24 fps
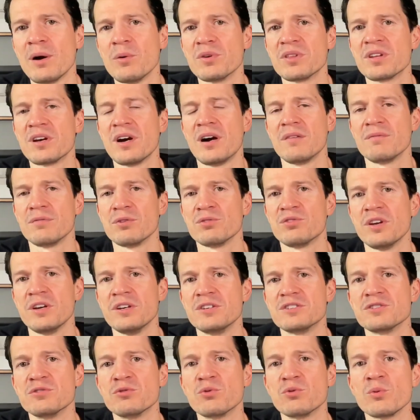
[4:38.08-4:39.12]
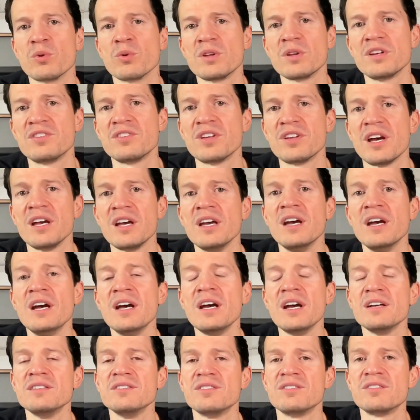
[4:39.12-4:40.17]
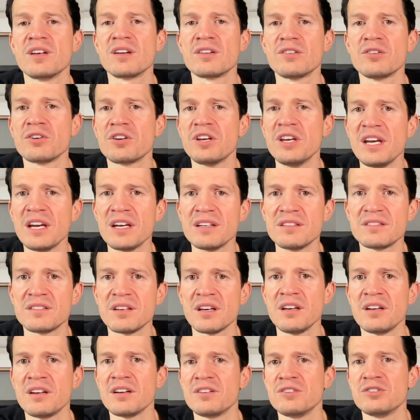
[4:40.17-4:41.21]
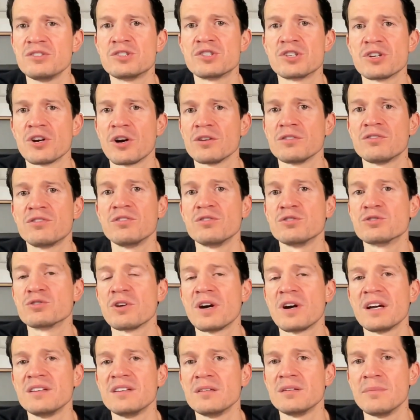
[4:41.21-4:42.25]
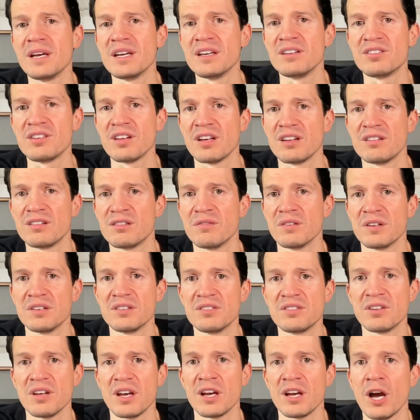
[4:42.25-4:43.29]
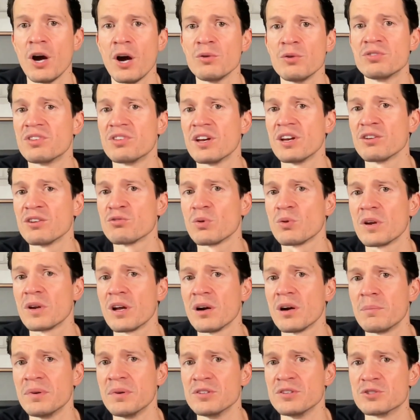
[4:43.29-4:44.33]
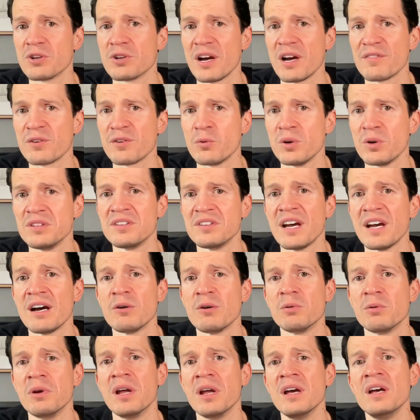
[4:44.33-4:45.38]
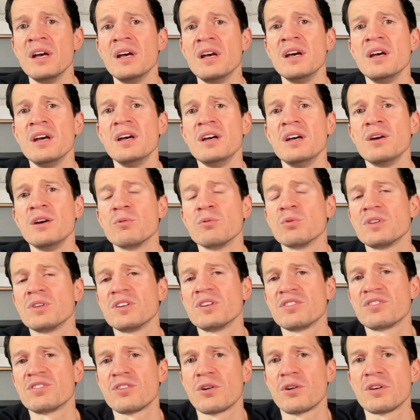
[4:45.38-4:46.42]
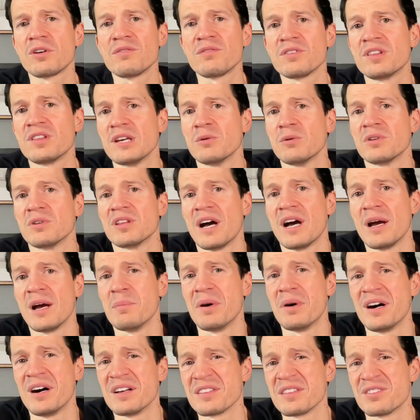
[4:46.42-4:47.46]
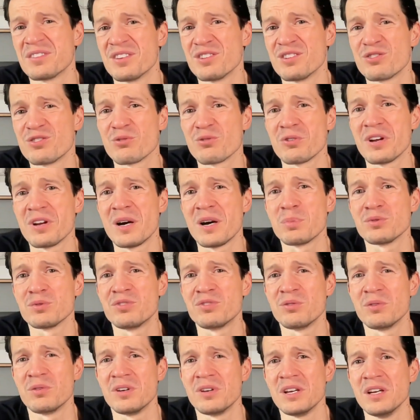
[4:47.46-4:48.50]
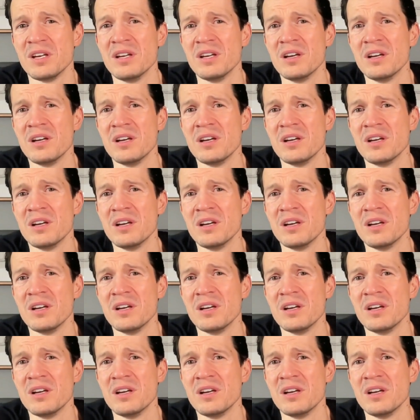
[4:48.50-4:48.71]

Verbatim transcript: with conversations? We really say instead of looking at data and charts and trying to make sense of it and saying, oh, sales went up and traffic went down, really to start everything with a hypothesis or an opportunity.